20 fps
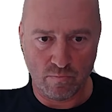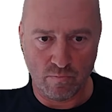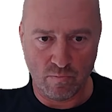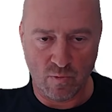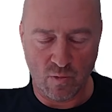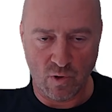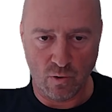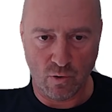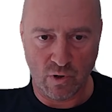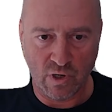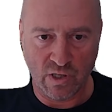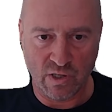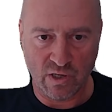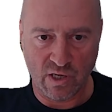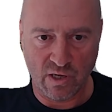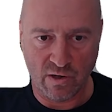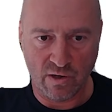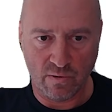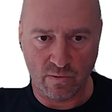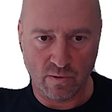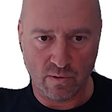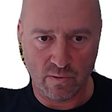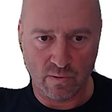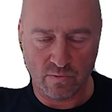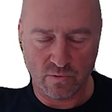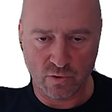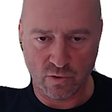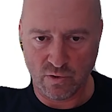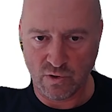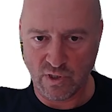looking,
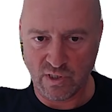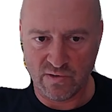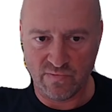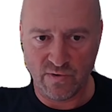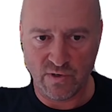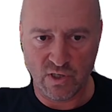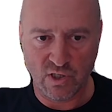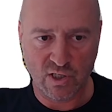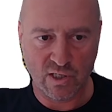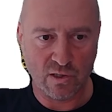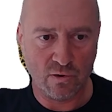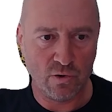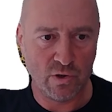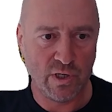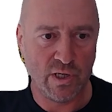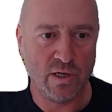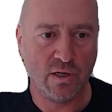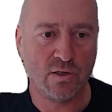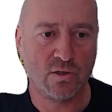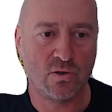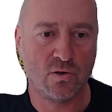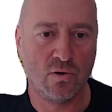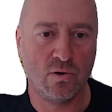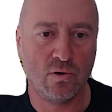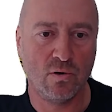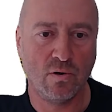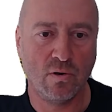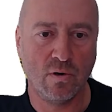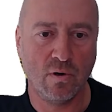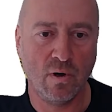so it just finished loading.
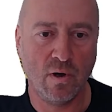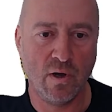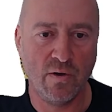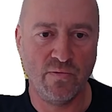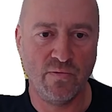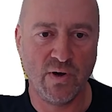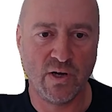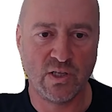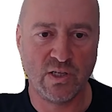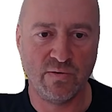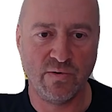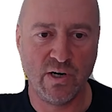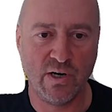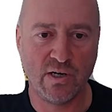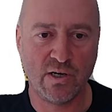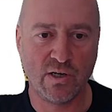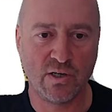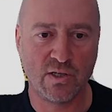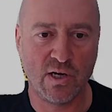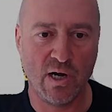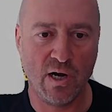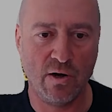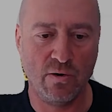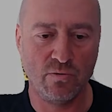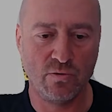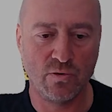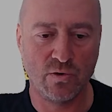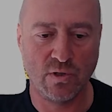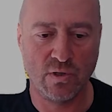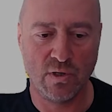So effective record
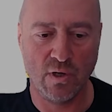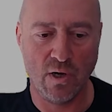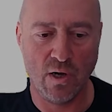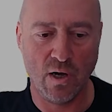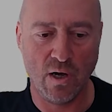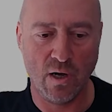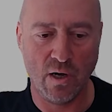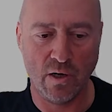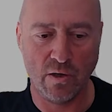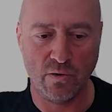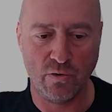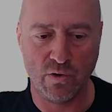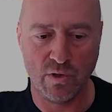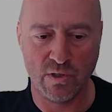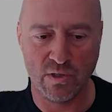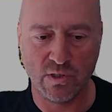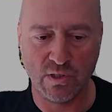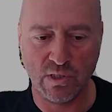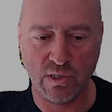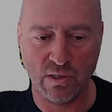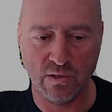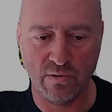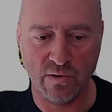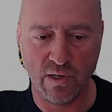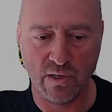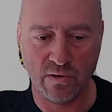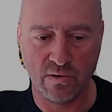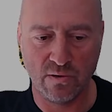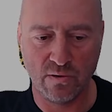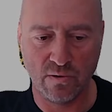count, you can see
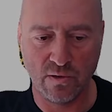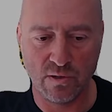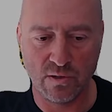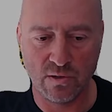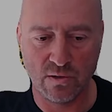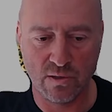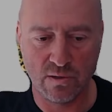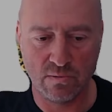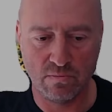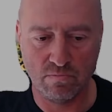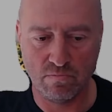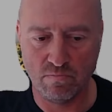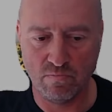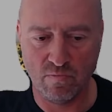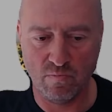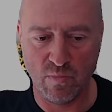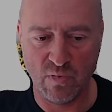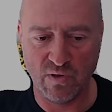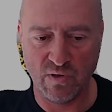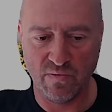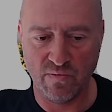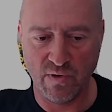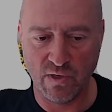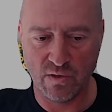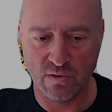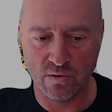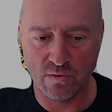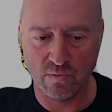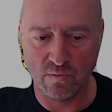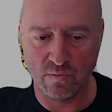that it's between